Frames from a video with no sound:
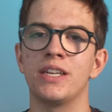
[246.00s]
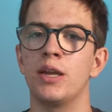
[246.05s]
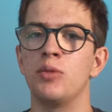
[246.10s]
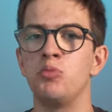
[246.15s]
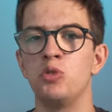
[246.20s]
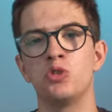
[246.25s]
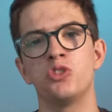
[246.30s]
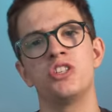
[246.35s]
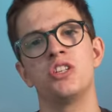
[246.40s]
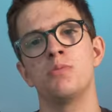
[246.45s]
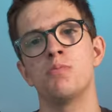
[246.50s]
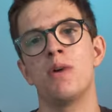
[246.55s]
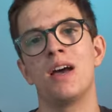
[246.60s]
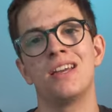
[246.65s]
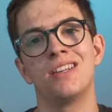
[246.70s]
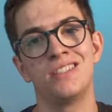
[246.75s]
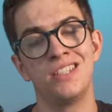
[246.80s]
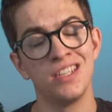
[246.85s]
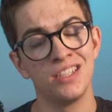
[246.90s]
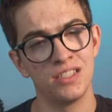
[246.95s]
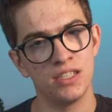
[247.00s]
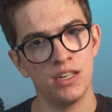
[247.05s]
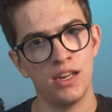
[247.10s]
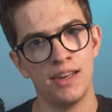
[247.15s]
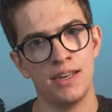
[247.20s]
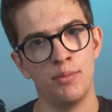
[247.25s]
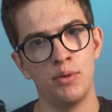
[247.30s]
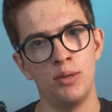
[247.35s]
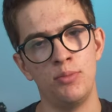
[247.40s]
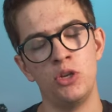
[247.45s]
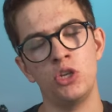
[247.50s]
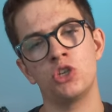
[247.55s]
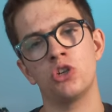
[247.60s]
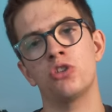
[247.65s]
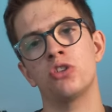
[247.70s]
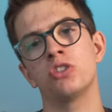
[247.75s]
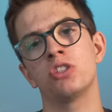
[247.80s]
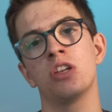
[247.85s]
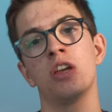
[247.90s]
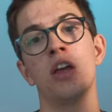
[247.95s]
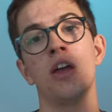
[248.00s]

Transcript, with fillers: I'm using my 1680mm